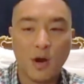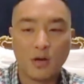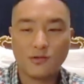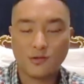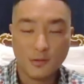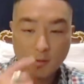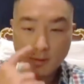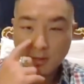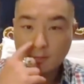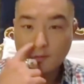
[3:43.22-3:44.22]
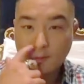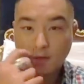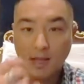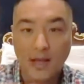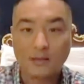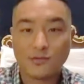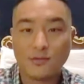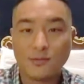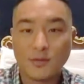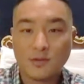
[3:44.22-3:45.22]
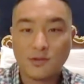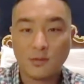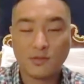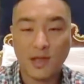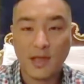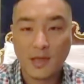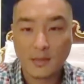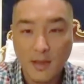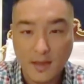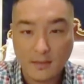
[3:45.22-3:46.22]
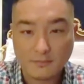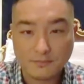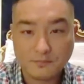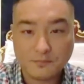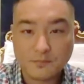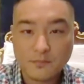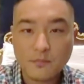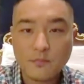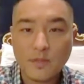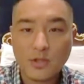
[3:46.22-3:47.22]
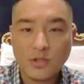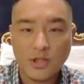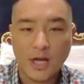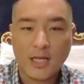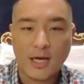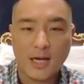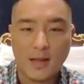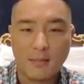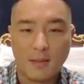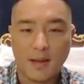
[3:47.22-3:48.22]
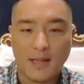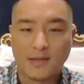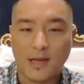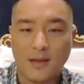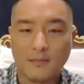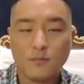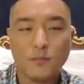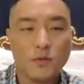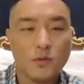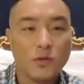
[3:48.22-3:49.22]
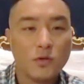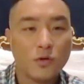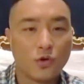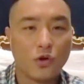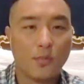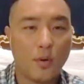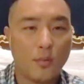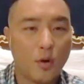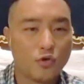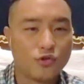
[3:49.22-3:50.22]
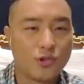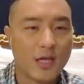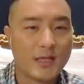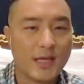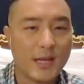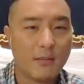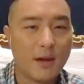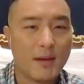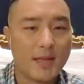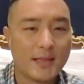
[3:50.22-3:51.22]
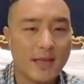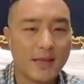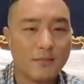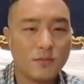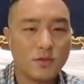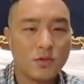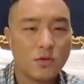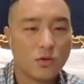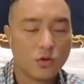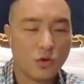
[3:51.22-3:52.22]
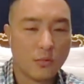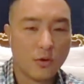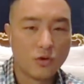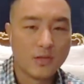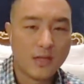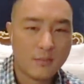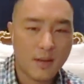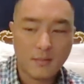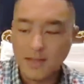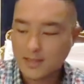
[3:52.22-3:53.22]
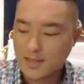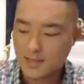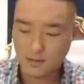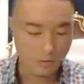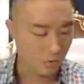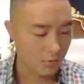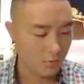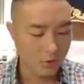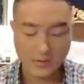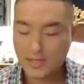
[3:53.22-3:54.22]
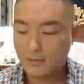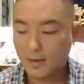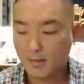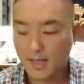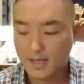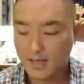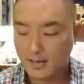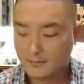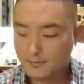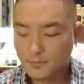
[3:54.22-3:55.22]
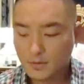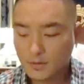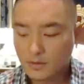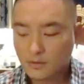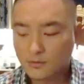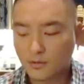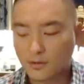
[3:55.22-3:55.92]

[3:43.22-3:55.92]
Give me some hearts. Give me some likes. Someone say amen. Shakarababata. Robobo Sandarabamande. Robondarabamande. Robondarabamanda.